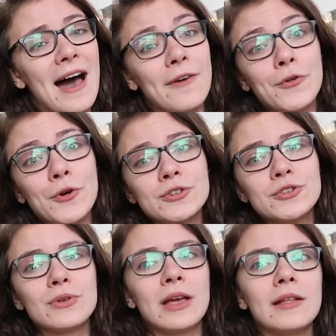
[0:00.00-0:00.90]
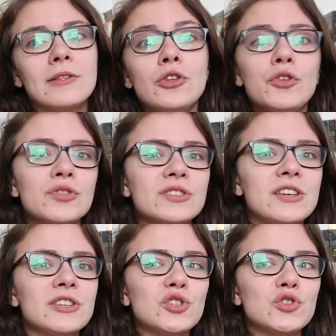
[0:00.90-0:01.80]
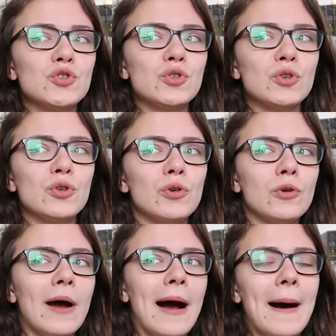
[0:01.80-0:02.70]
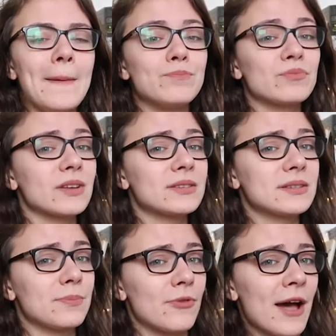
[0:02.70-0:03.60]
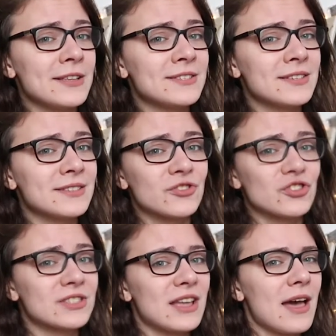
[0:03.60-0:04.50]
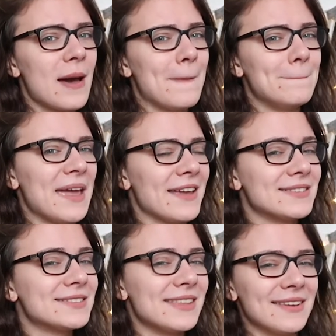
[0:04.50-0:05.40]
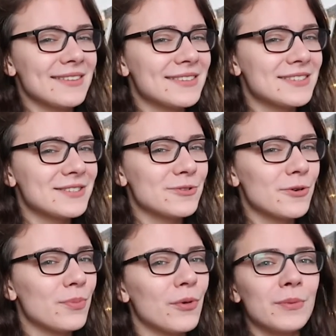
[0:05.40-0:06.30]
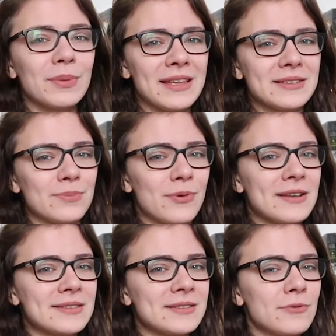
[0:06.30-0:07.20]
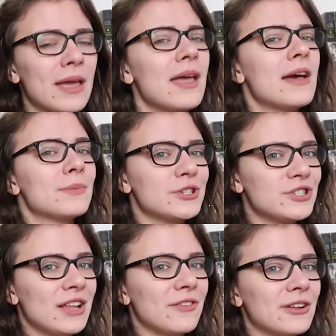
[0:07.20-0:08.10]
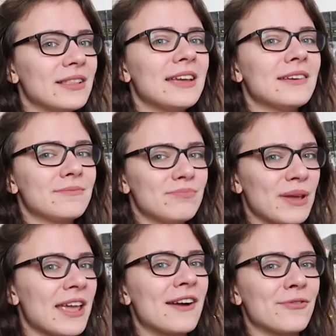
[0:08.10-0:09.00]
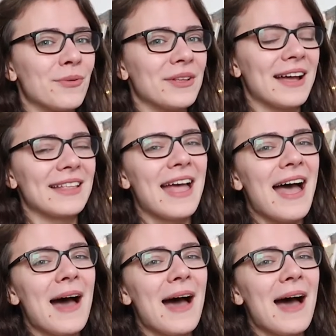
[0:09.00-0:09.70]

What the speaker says: Of course, you can use this to surprise us and just make us think that this is your point, but then surprise us in a way, but just generally be careful with that.